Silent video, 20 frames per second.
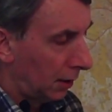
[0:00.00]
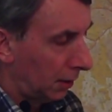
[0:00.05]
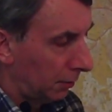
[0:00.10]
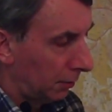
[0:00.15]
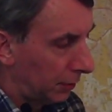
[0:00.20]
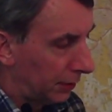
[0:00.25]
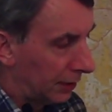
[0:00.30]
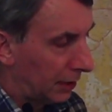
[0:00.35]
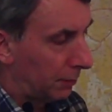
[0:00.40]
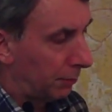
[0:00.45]

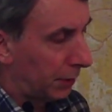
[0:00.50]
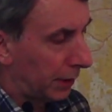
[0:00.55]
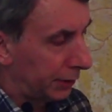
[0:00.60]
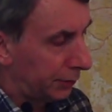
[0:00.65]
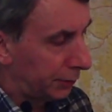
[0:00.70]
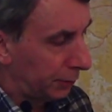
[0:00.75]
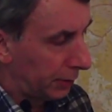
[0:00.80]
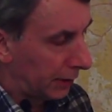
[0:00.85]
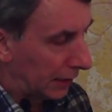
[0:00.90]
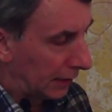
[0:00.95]
But then by
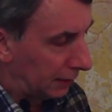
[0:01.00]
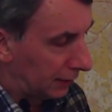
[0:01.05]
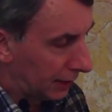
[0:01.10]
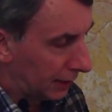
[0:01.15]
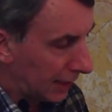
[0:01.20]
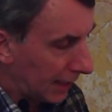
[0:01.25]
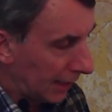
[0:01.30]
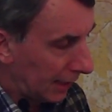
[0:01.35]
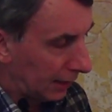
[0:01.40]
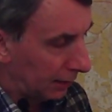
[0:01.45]
doing it
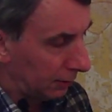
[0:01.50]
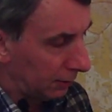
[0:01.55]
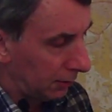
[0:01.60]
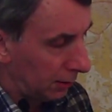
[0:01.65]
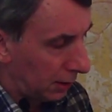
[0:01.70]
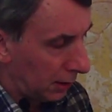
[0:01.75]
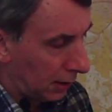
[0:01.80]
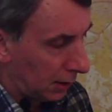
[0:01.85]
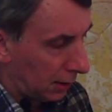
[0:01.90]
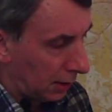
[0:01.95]

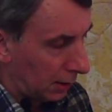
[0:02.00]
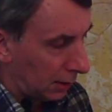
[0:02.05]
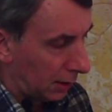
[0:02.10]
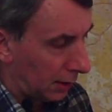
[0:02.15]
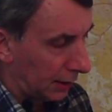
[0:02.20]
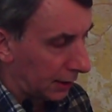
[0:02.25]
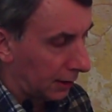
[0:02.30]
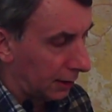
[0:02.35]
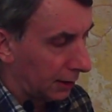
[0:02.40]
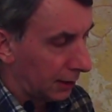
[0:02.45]
again,
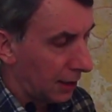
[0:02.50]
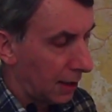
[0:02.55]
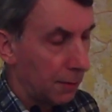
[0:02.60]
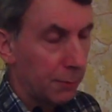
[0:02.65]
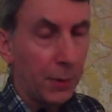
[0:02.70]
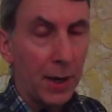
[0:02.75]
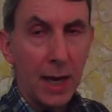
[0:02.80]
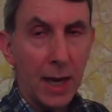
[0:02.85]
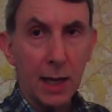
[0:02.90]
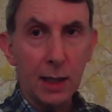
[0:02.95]
I can
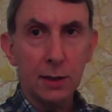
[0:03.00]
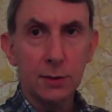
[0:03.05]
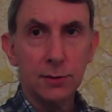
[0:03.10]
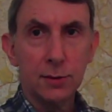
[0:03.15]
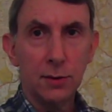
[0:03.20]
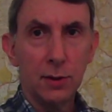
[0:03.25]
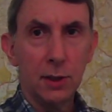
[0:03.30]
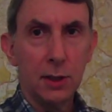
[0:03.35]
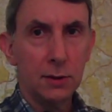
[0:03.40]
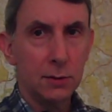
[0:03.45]
get back
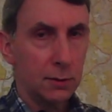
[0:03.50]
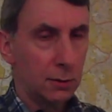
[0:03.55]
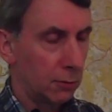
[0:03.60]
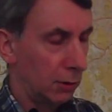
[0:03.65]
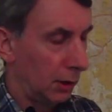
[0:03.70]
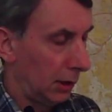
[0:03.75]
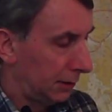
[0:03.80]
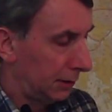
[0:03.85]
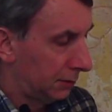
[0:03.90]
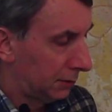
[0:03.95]
to the
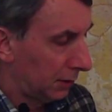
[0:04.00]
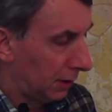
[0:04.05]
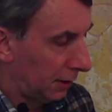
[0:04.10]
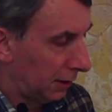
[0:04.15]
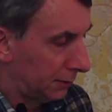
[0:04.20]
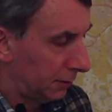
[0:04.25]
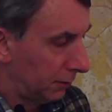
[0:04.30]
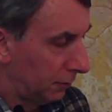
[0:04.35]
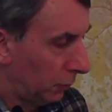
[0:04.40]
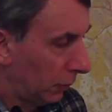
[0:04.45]
integral I
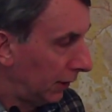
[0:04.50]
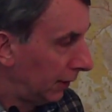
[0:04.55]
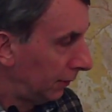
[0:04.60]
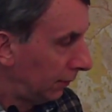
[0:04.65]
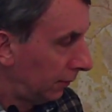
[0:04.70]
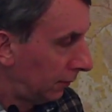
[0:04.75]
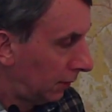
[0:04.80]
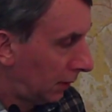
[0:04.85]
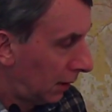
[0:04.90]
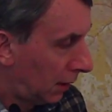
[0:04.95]
started
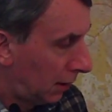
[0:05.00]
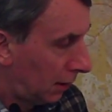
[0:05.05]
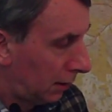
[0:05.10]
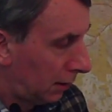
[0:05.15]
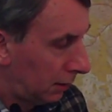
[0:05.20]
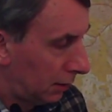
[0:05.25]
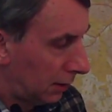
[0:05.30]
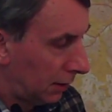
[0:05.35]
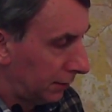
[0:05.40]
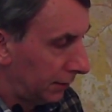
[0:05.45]
with.
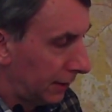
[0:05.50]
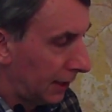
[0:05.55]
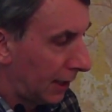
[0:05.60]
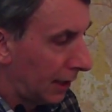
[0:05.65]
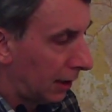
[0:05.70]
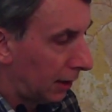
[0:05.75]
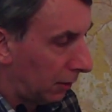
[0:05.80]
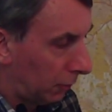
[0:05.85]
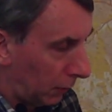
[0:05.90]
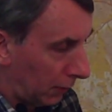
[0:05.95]
And
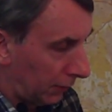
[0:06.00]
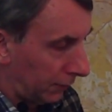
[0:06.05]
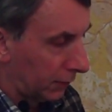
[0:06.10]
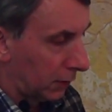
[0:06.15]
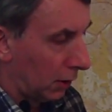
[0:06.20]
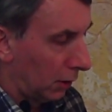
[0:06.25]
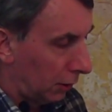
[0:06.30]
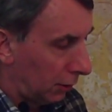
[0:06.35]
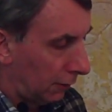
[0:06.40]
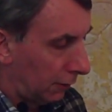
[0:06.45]
now we've
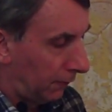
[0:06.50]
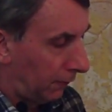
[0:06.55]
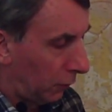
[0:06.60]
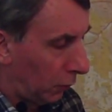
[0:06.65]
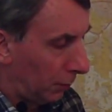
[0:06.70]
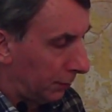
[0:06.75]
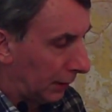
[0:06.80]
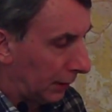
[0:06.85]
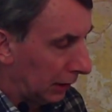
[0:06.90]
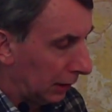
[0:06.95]
got a
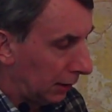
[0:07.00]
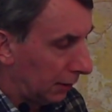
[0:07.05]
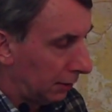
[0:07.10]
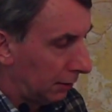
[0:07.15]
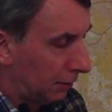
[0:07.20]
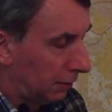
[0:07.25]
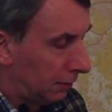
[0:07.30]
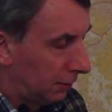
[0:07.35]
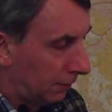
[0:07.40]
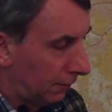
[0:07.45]

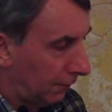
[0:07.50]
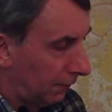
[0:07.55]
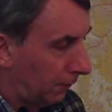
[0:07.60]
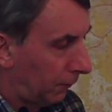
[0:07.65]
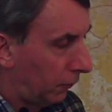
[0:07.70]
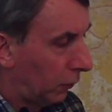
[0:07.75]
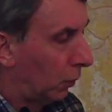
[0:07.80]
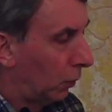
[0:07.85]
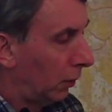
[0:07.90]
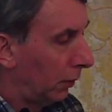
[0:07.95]
formula
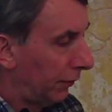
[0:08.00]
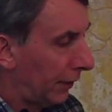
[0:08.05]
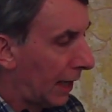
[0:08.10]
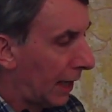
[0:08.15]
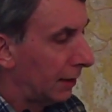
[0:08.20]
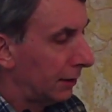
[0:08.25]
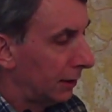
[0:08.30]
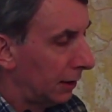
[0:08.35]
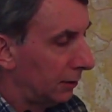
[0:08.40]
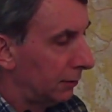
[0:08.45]
for
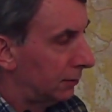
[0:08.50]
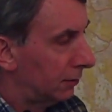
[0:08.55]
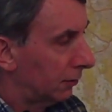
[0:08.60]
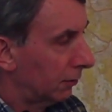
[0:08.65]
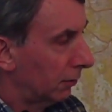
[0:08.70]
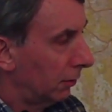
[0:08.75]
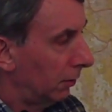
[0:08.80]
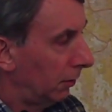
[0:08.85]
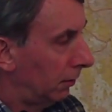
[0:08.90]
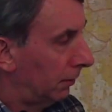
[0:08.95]
that
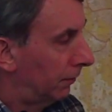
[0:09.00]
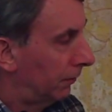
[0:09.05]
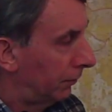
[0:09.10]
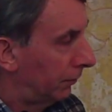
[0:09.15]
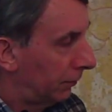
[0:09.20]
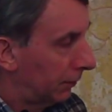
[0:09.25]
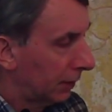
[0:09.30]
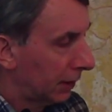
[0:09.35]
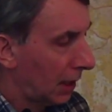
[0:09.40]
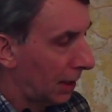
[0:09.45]
integral,
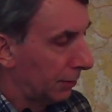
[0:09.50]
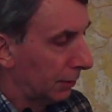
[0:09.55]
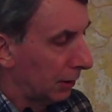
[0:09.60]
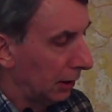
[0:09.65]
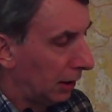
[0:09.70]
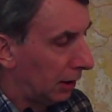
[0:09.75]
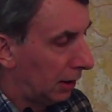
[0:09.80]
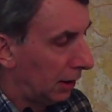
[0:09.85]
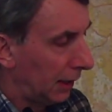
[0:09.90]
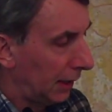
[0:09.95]

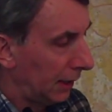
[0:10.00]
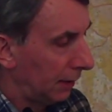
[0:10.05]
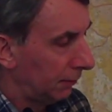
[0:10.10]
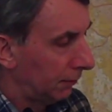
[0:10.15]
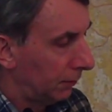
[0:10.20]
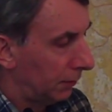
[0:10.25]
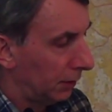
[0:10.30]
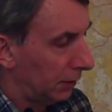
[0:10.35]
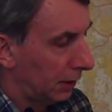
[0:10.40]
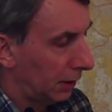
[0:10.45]
capital I,
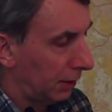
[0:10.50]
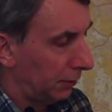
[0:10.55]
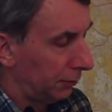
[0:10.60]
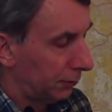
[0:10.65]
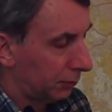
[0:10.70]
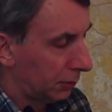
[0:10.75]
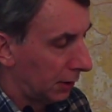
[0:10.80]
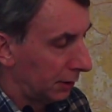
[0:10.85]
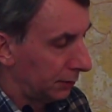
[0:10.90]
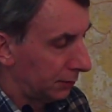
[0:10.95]
that I
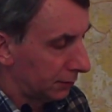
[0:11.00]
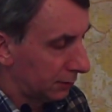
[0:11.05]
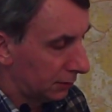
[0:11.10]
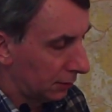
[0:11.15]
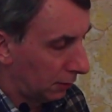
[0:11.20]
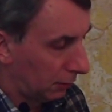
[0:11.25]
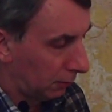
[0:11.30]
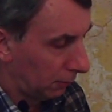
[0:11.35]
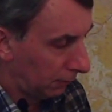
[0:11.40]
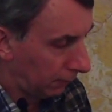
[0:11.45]
was trying to
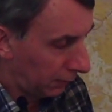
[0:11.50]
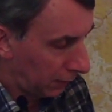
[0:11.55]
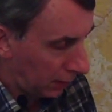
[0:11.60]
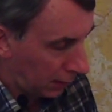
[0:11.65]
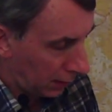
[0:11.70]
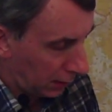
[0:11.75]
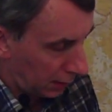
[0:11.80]
solve.